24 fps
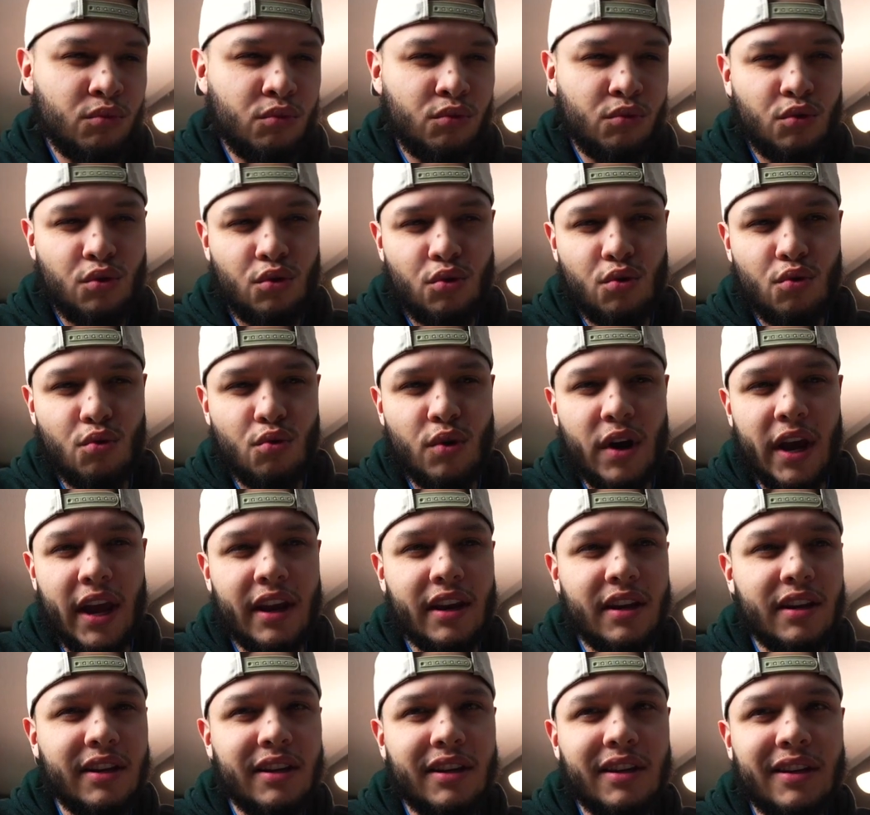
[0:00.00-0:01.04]

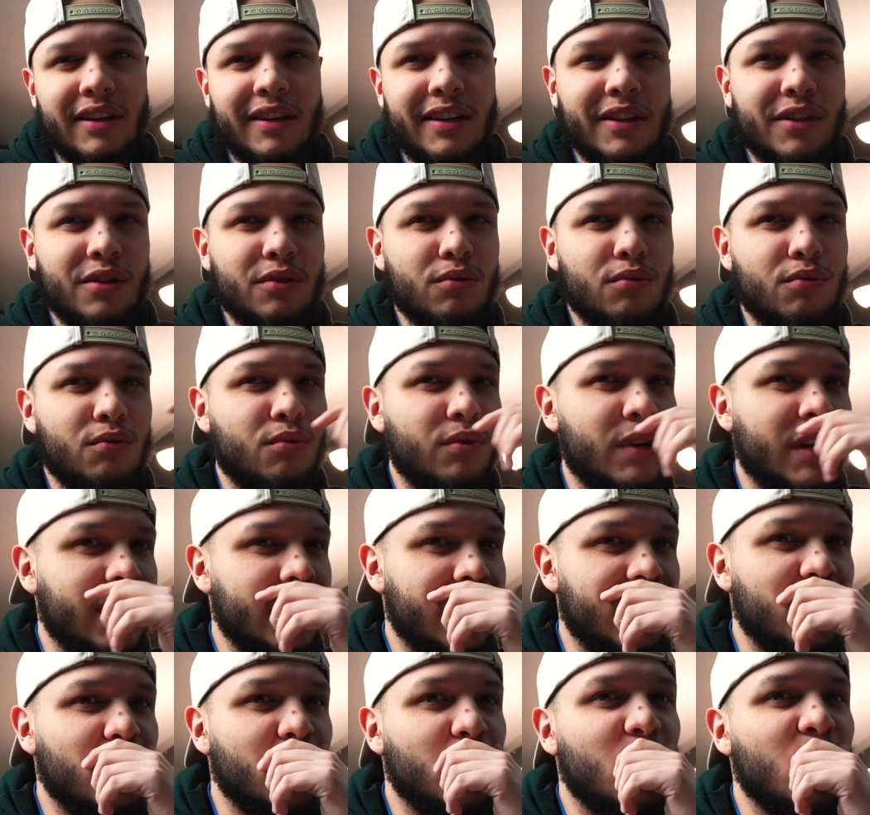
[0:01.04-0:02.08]

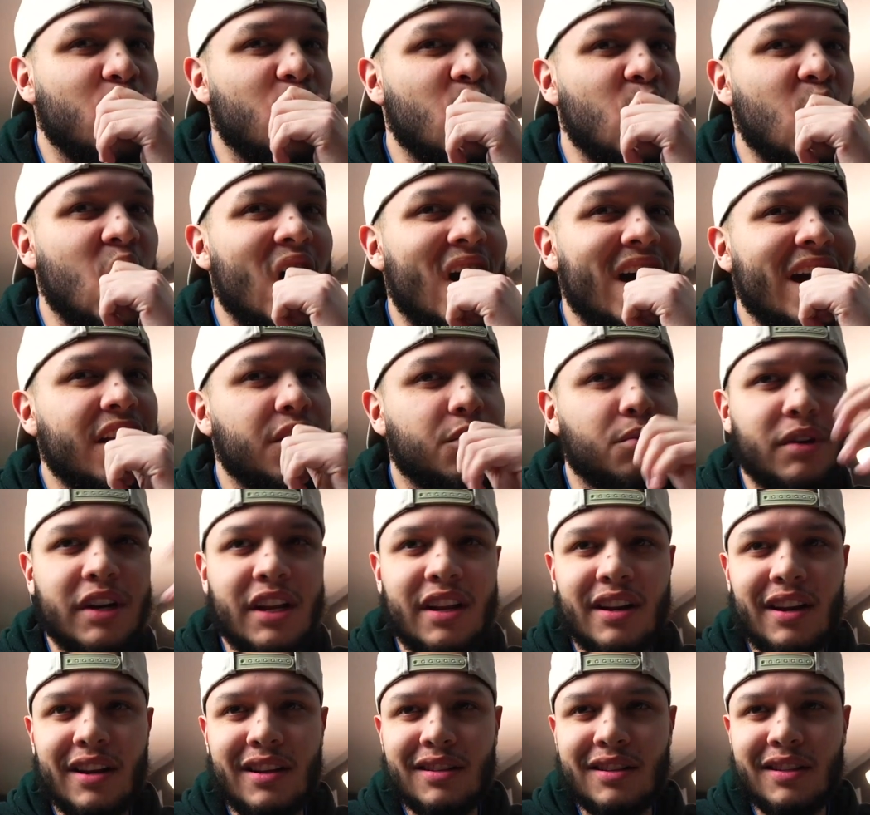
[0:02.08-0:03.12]

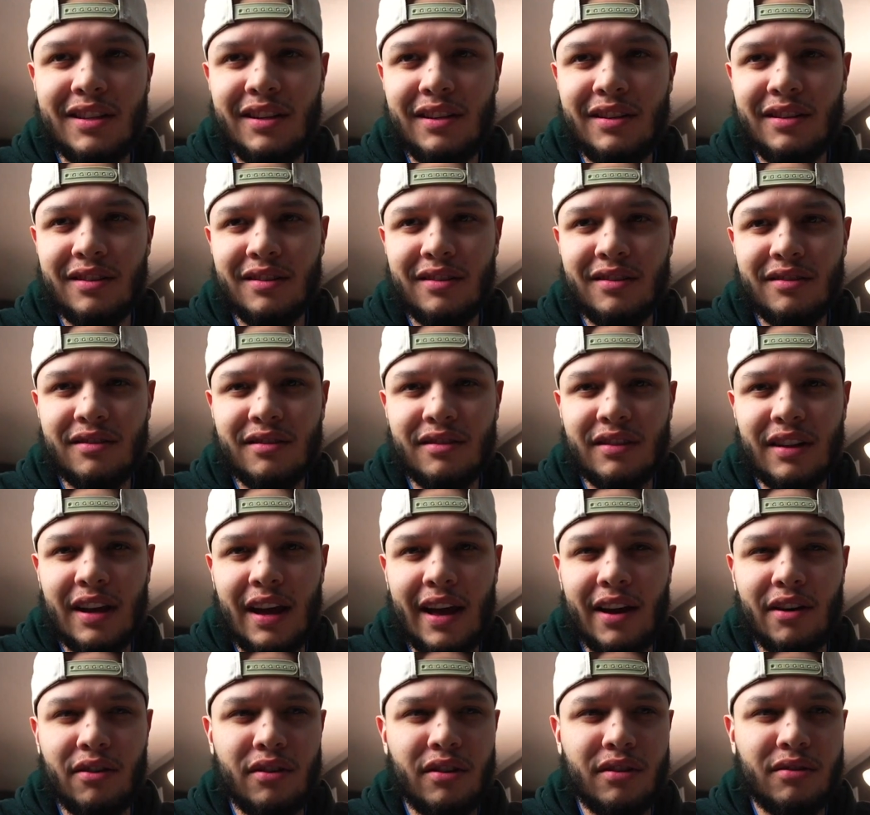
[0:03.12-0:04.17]
2019,
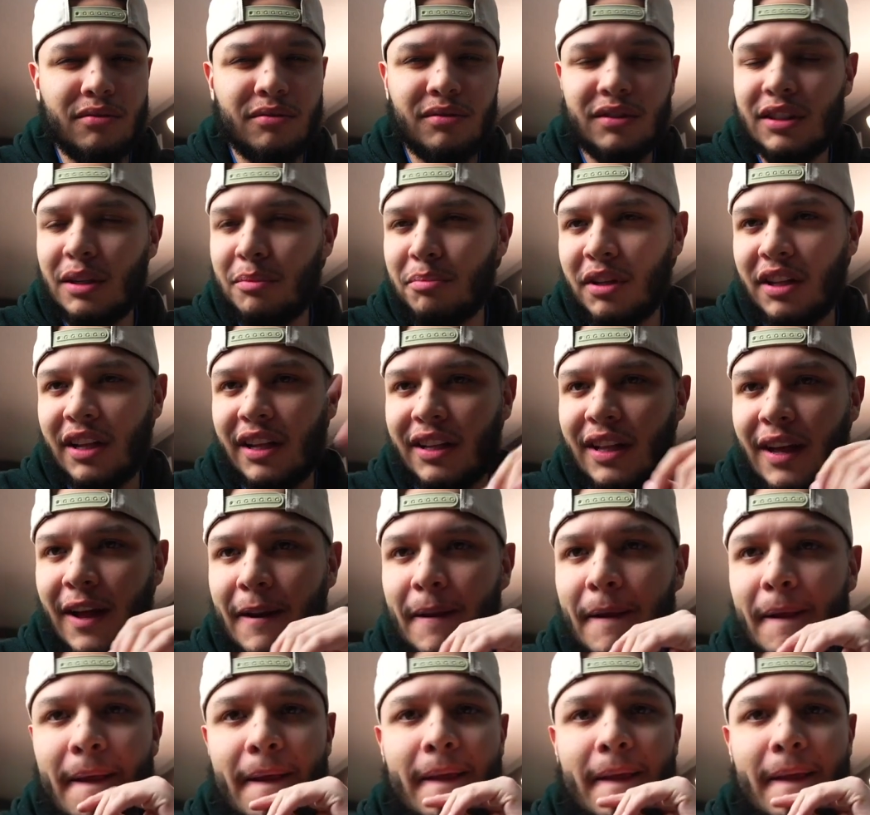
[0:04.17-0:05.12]
I don't know, something like that.